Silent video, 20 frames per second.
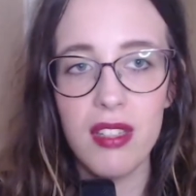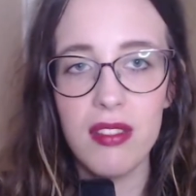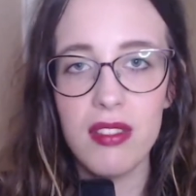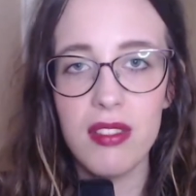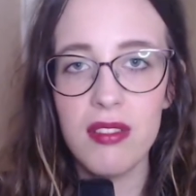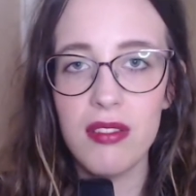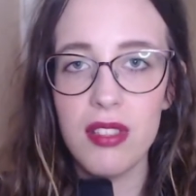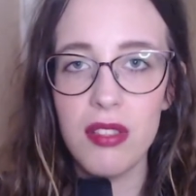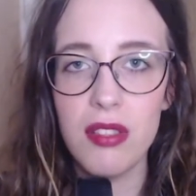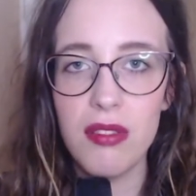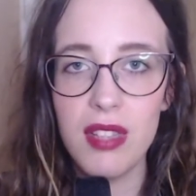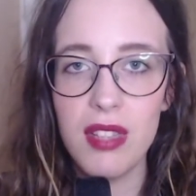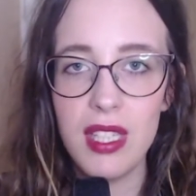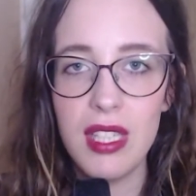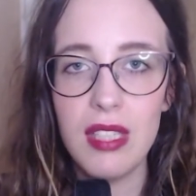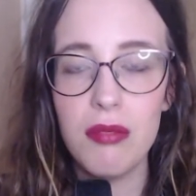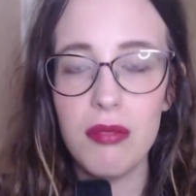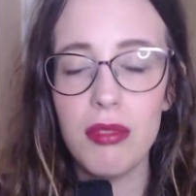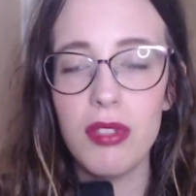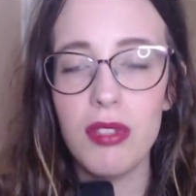you think
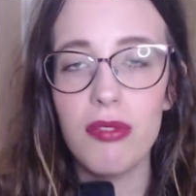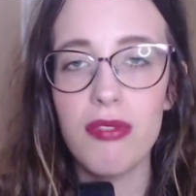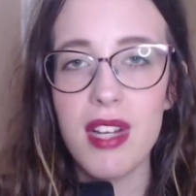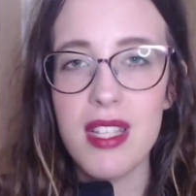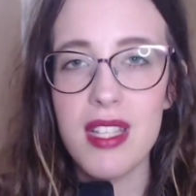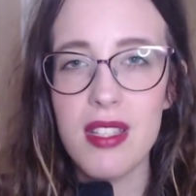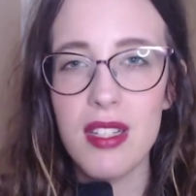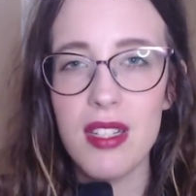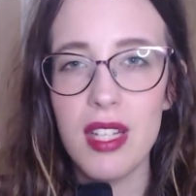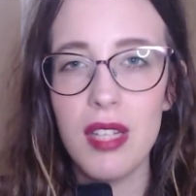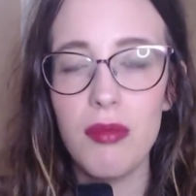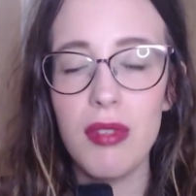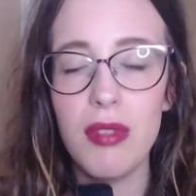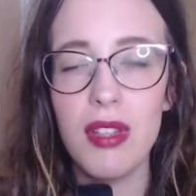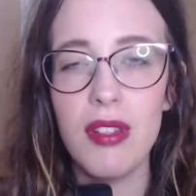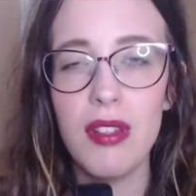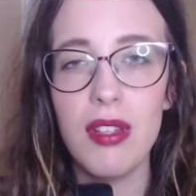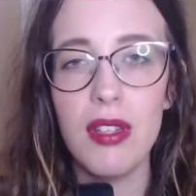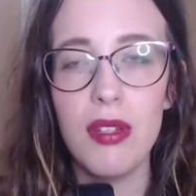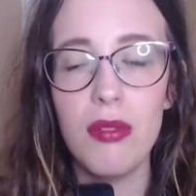will resonate with
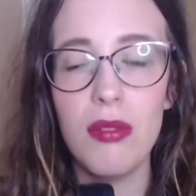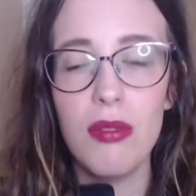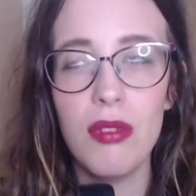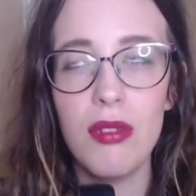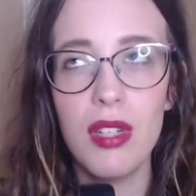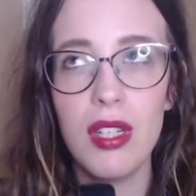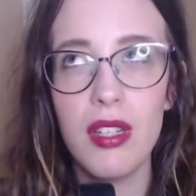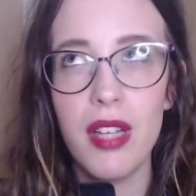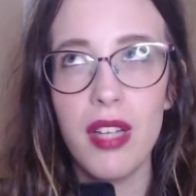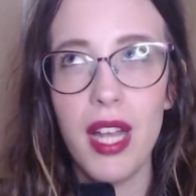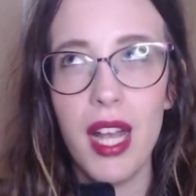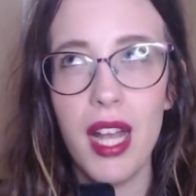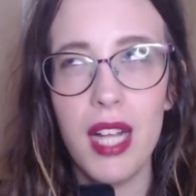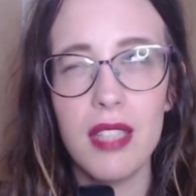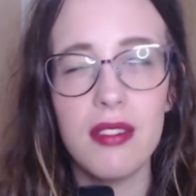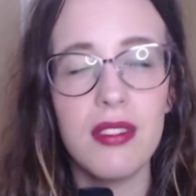you at